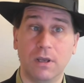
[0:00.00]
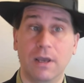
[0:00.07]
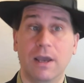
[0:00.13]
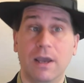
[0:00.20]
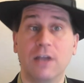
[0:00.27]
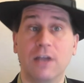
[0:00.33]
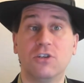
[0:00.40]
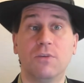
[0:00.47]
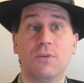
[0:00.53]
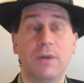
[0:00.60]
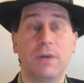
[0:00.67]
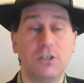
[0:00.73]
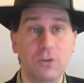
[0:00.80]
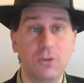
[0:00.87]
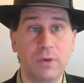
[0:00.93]
And so by
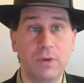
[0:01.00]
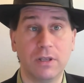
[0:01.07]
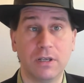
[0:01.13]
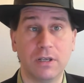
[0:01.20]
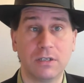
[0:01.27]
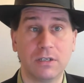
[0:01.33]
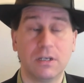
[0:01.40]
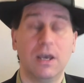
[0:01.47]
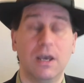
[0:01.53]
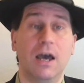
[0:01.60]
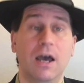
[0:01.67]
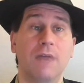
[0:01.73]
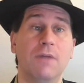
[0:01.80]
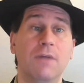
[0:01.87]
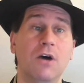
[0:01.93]
doing this,
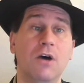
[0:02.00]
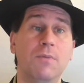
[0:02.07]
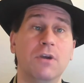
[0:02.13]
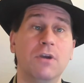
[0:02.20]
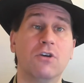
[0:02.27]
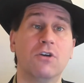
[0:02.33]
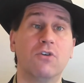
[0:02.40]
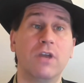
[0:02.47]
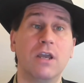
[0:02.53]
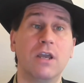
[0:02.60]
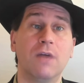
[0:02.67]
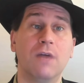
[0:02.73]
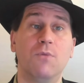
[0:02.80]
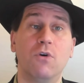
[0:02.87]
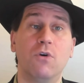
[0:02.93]
I'm helping create
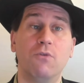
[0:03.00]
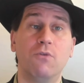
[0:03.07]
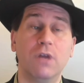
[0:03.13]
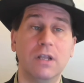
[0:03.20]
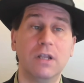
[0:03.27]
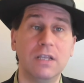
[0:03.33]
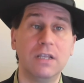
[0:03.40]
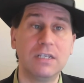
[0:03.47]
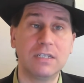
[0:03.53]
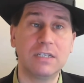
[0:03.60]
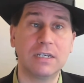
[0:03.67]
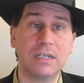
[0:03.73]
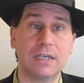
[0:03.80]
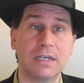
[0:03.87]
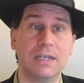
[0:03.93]
a more
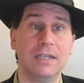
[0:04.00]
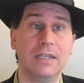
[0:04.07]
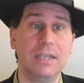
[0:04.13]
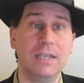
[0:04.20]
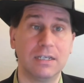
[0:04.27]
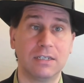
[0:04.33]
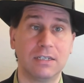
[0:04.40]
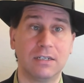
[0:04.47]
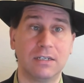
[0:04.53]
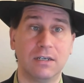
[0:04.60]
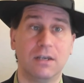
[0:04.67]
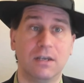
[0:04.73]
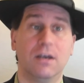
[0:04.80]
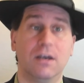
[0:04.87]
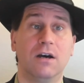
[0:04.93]
realistic list
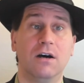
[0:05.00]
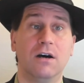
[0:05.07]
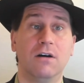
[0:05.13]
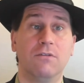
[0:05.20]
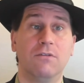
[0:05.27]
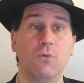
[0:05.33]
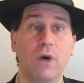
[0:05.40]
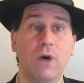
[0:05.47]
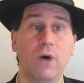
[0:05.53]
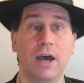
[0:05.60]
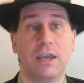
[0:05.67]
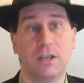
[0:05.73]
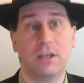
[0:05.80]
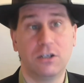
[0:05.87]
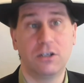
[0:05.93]
of what I
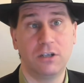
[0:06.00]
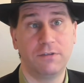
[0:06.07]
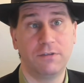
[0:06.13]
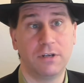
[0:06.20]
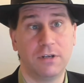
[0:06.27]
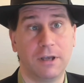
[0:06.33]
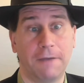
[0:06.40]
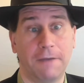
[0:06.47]
can achieve today.